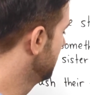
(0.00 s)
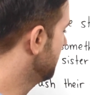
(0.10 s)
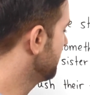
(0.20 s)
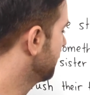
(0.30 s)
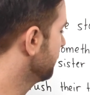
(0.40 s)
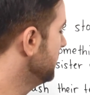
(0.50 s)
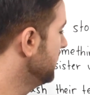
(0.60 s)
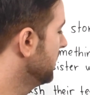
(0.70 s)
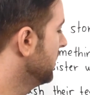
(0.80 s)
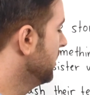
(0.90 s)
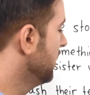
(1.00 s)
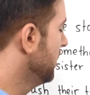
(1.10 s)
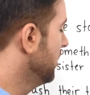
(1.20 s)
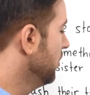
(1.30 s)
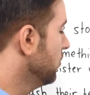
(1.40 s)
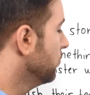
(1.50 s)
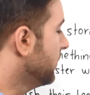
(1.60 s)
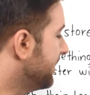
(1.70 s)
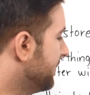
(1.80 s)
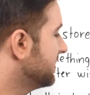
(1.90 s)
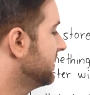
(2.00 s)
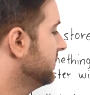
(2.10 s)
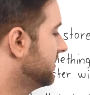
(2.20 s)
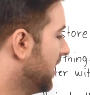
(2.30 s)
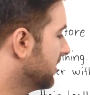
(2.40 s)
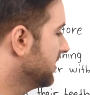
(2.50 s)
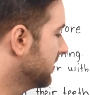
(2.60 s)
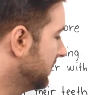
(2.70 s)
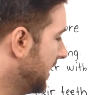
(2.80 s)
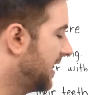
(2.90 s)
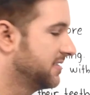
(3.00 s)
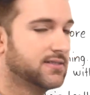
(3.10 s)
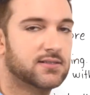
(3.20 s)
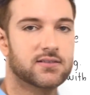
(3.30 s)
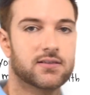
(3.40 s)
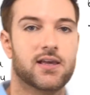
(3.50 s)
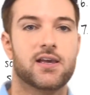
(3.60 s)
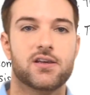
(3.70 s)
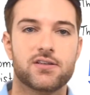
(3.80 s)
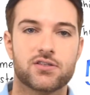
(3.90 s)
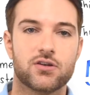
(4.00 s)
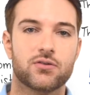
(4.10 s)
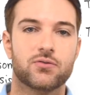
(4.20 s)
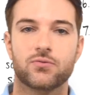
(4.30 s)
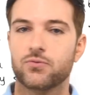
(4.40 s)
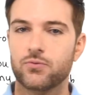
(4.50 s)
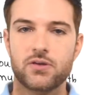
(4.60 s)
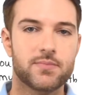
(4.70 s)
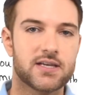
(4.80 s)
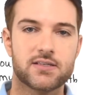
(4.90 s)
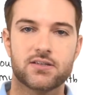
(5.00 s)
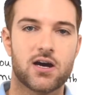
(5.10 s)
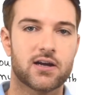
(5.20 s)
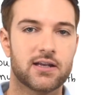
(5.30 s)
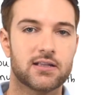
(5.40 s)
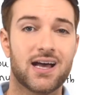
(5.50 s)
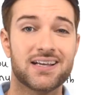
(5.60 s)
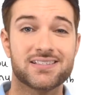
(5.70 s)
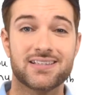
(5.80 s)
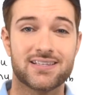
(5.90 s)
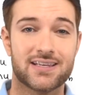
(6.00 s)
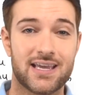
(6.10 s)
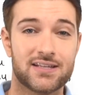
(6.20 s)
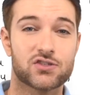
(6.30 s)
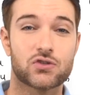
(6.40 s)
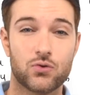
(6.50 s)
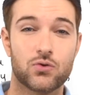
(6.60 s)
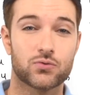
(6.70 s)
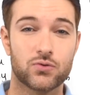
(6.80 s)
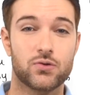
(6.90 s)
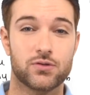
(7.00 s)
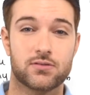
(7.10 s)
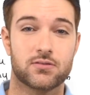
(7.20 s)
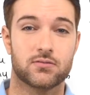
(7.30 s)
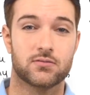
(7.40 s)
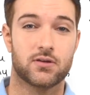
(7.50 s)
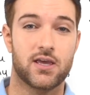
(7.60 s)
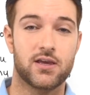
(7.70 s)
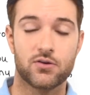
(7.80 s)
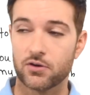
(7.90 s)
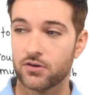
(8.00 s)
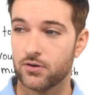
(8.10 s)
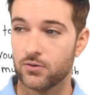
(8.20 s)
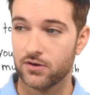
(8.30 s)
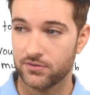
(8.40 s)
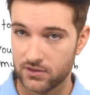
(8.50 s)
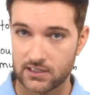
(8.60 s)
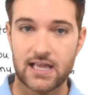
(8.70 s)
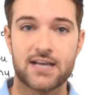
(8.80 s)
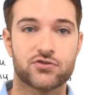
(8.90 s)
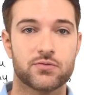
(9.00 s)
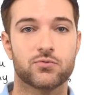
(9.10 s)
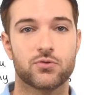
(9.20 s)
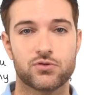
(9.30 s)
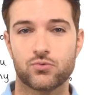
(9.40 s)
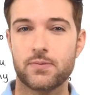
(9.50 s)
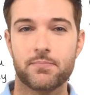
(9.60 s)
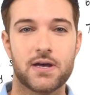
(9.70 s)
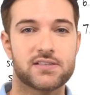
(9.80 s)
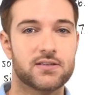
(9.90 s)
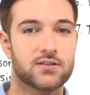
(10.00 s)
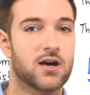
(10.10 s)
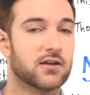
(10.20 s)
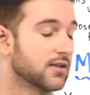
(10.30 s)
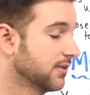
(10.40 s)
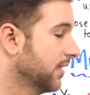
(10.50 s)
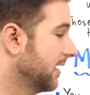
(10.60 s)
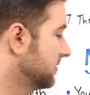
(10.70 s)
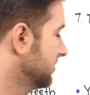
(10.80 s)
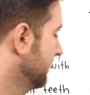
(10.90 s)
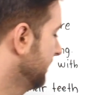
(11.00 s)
Number 3, we mustn't talk in class. Okay, so we mustn't talk in class. It's against school rules. okay, or the classroom rules. We mustn't talk in class.